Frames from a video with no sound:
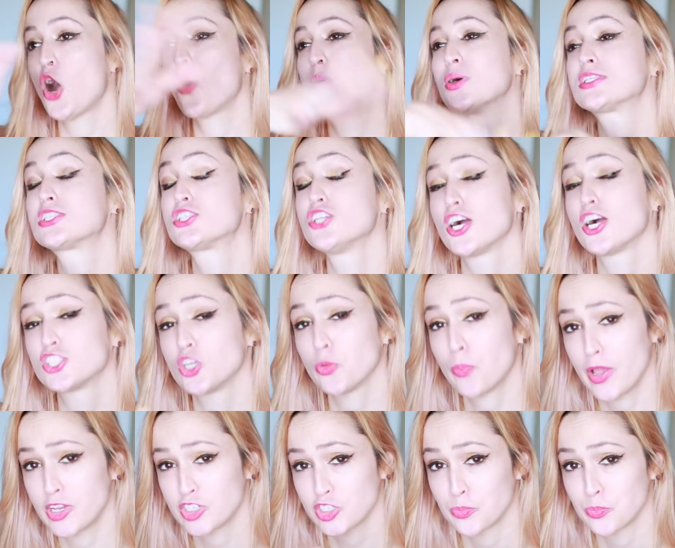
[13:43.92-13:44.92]
Oh, it's doctor
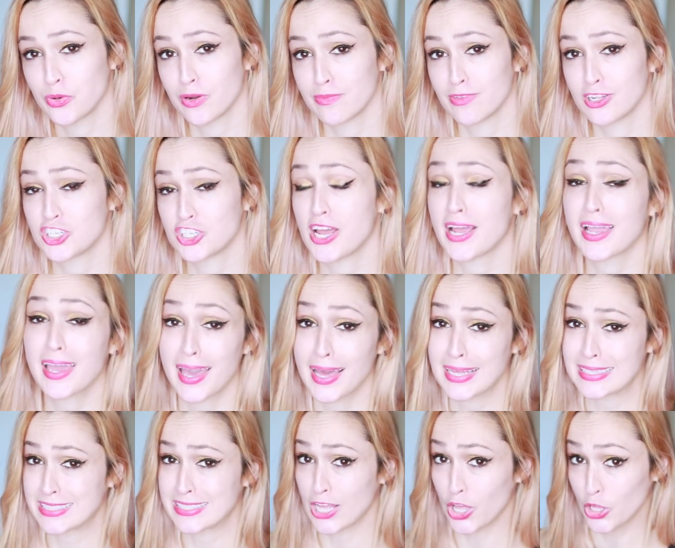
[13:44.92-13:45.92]
patient privilege. I
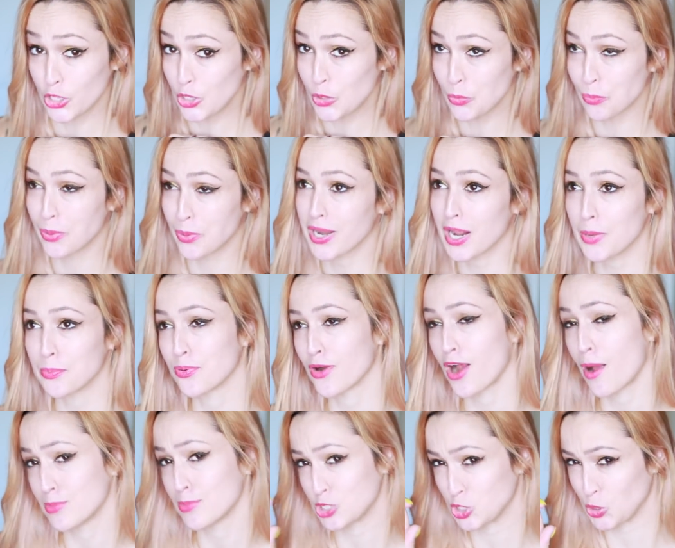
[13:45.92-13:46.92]
can't tell you, but I
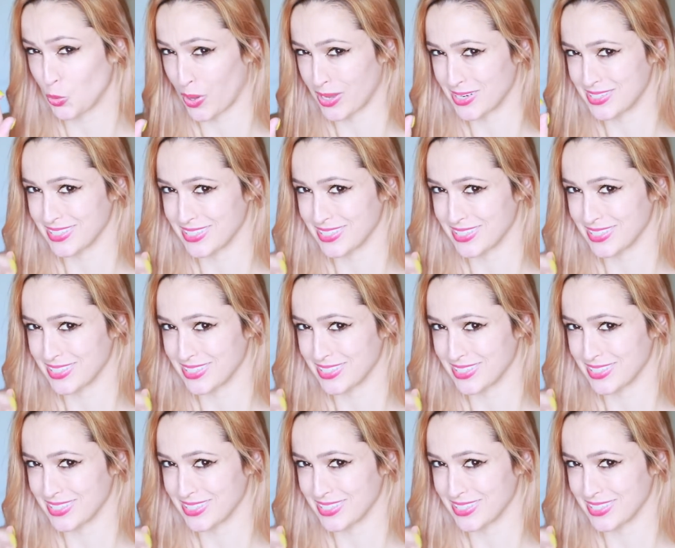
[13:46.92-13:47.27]
promise you I